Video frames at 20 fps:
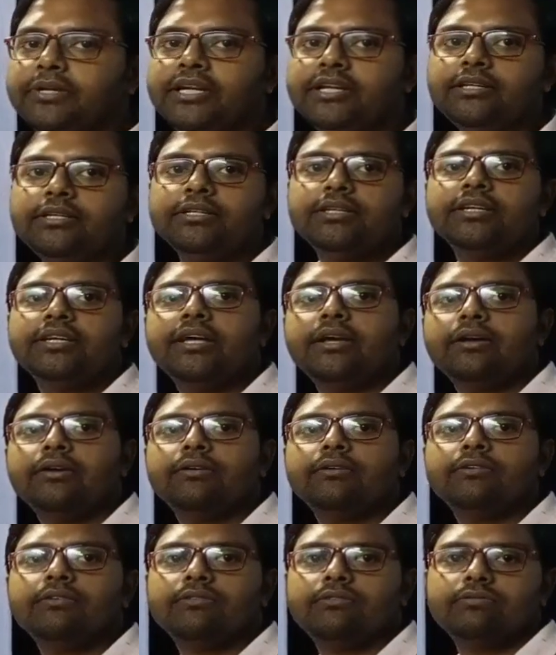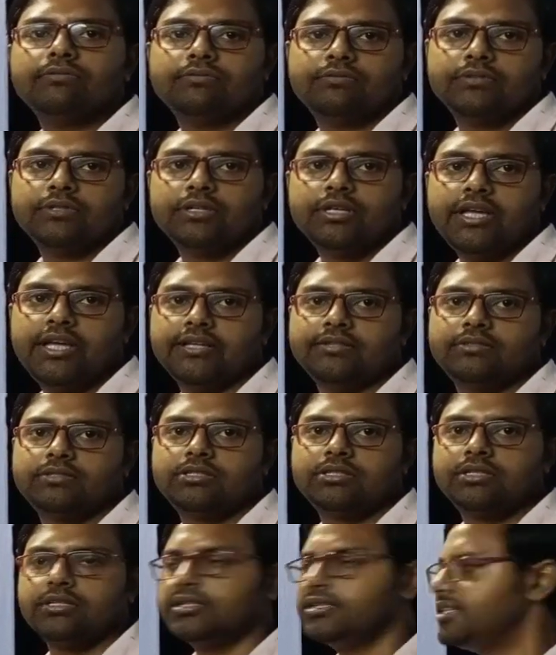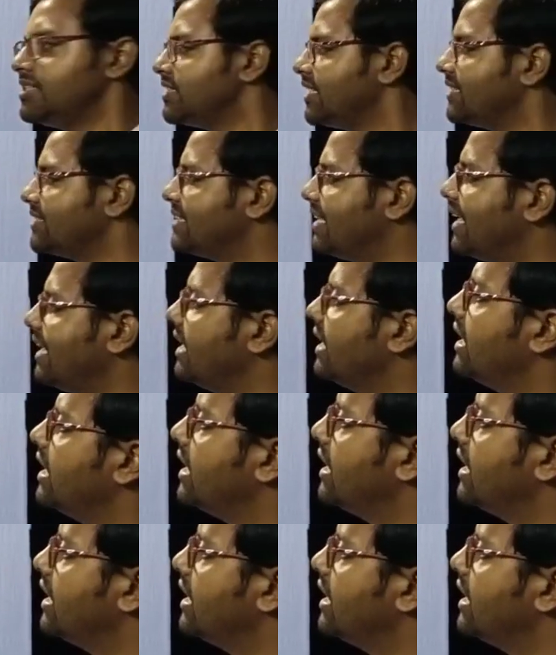minute east. These are the